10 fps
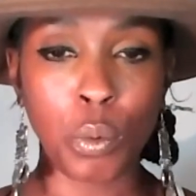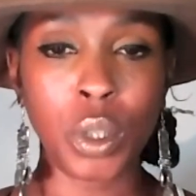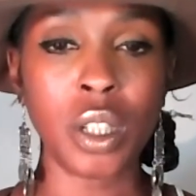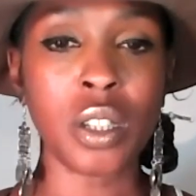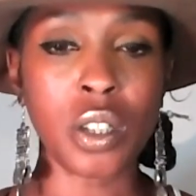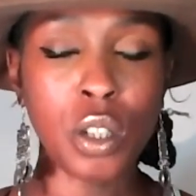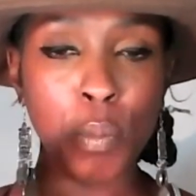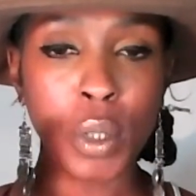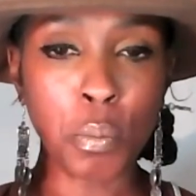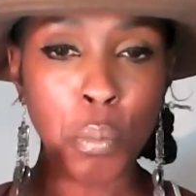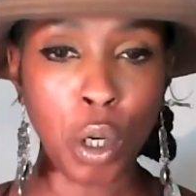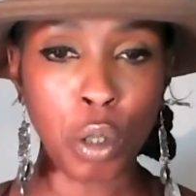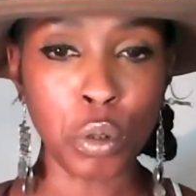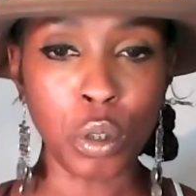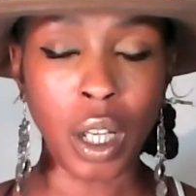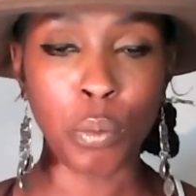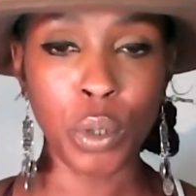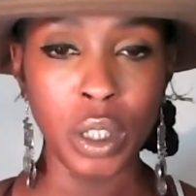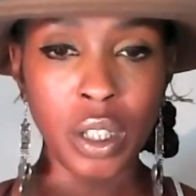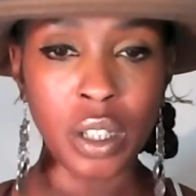We need it to be moral, and
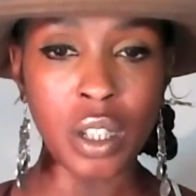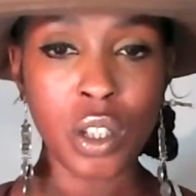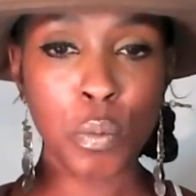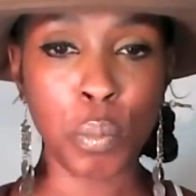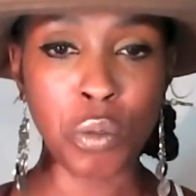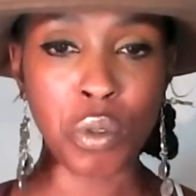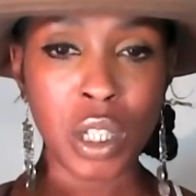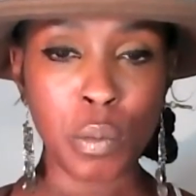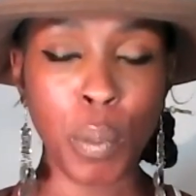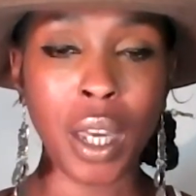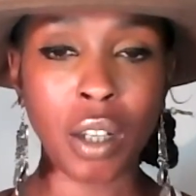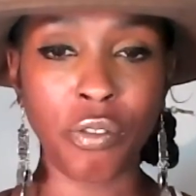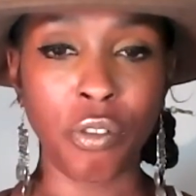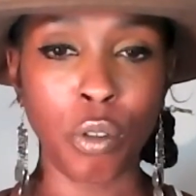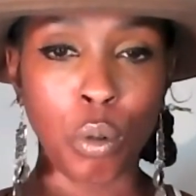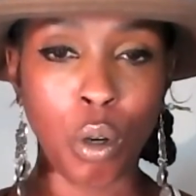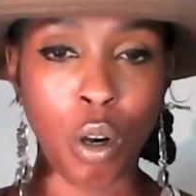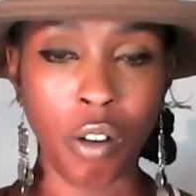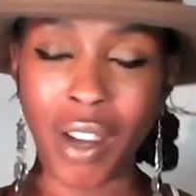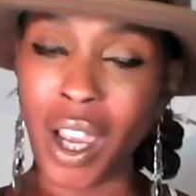we need it to be respectful
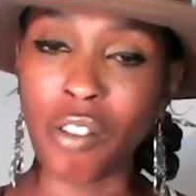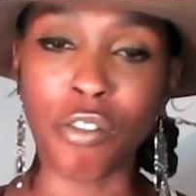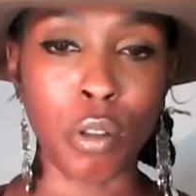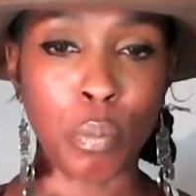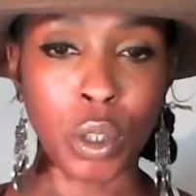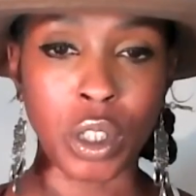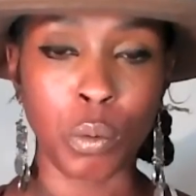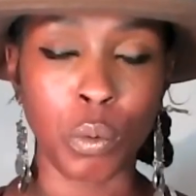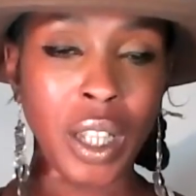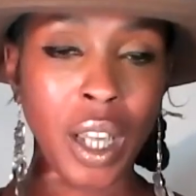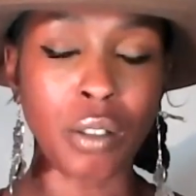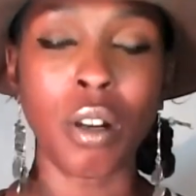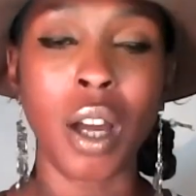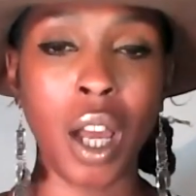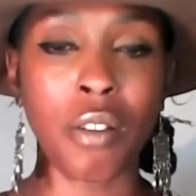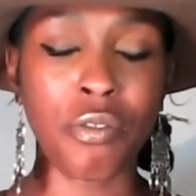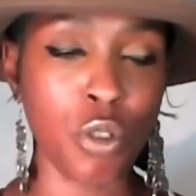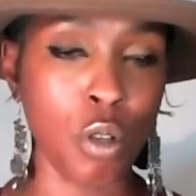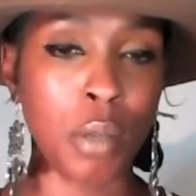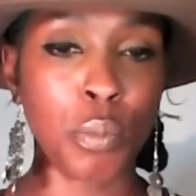of everybody. We cannot have
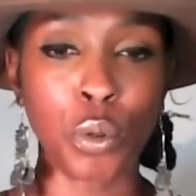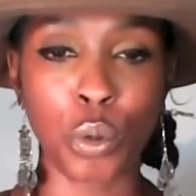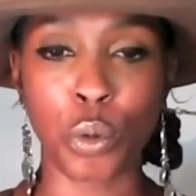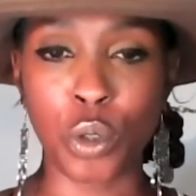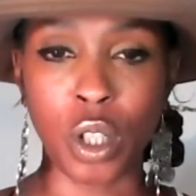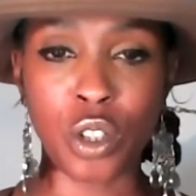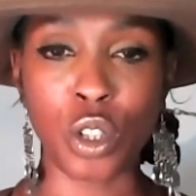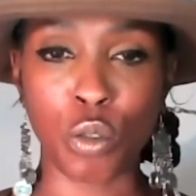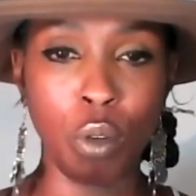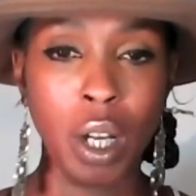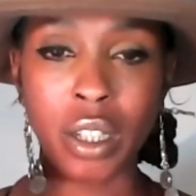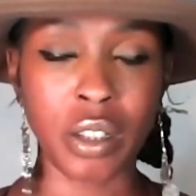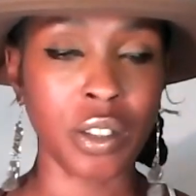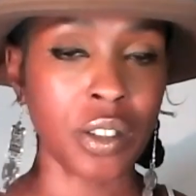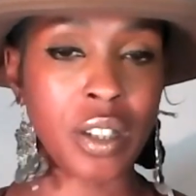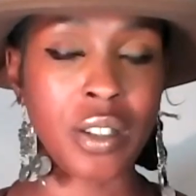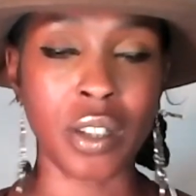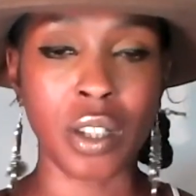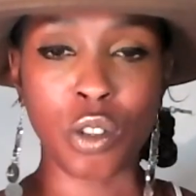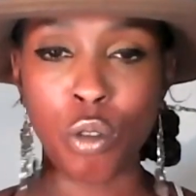tribunal judges writing the
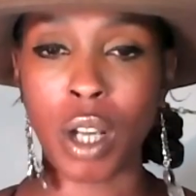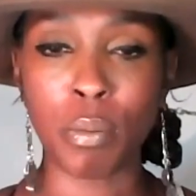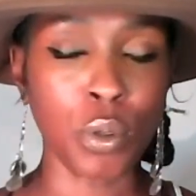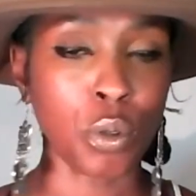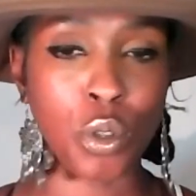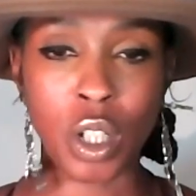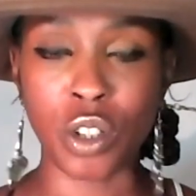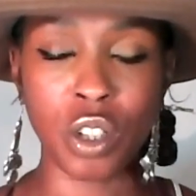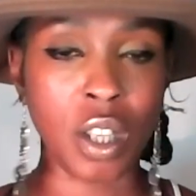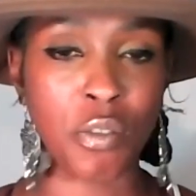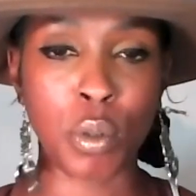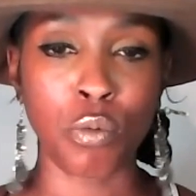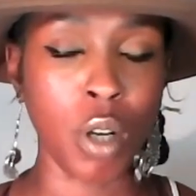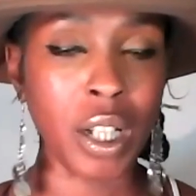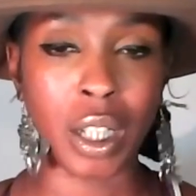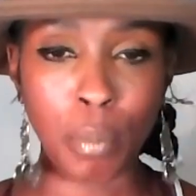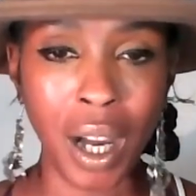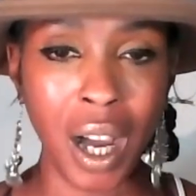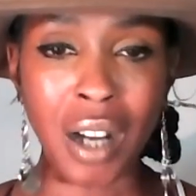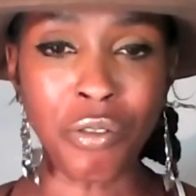things that tribunal judges have been writing
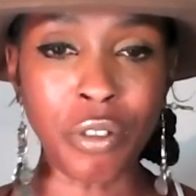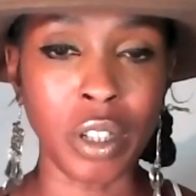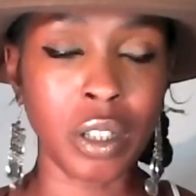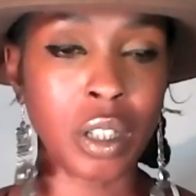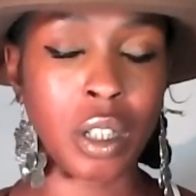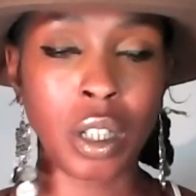about Alfred.